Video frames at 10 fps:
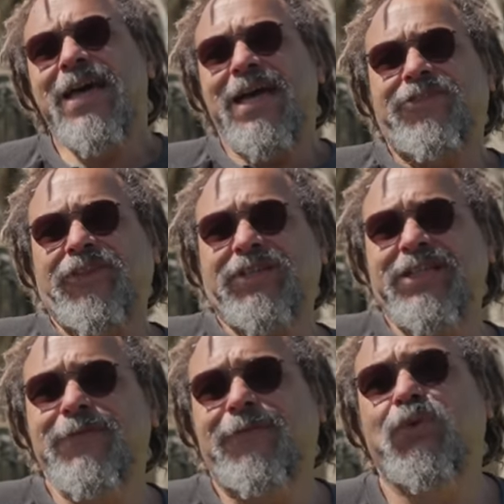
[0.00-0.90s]
In
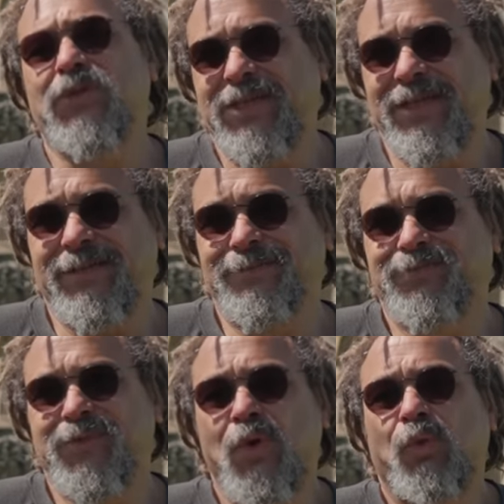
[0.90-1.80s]
1314,
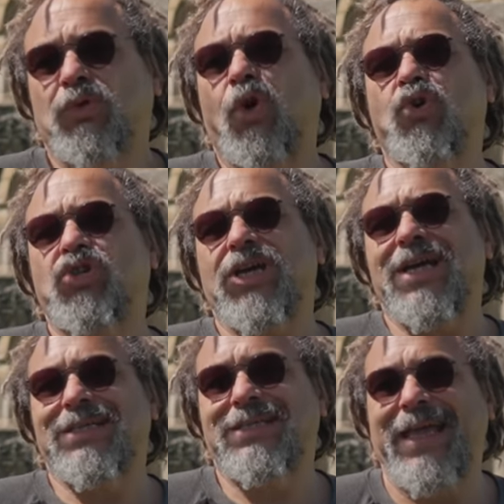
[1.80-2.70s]
with
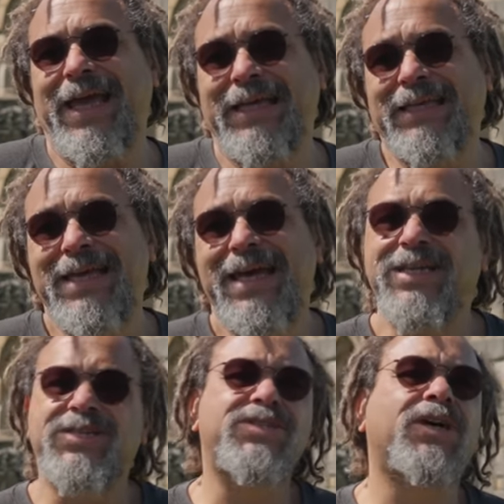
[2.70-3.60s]
Longshanks dead and
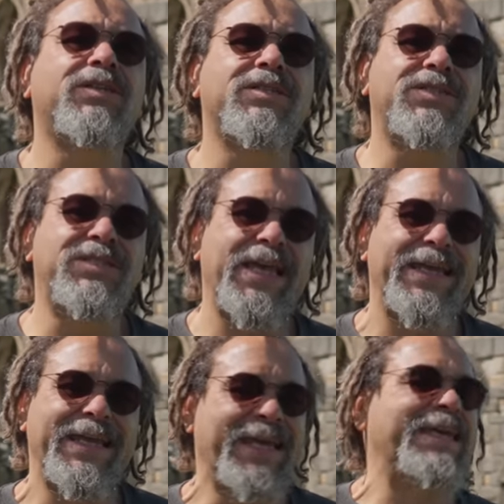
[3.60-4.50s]
his son
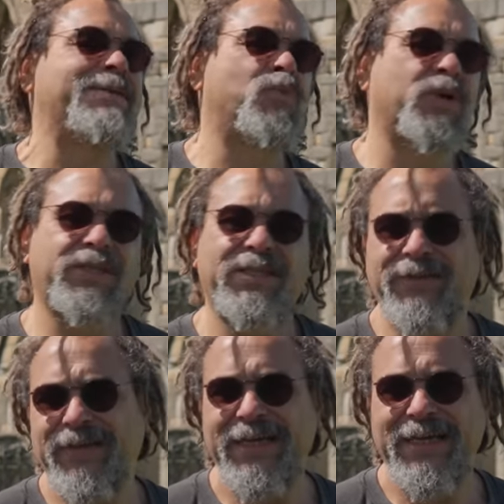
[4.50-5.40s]
sent hameward to
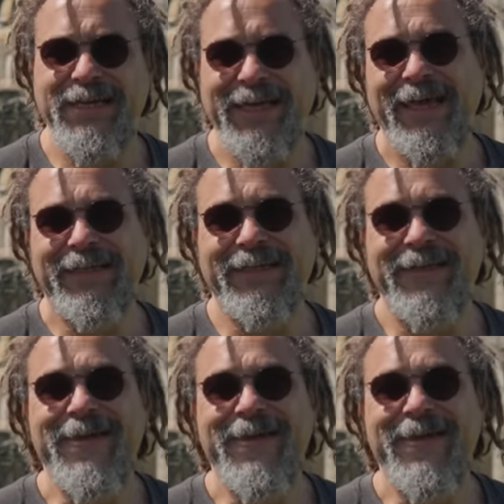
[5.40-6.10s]
think again,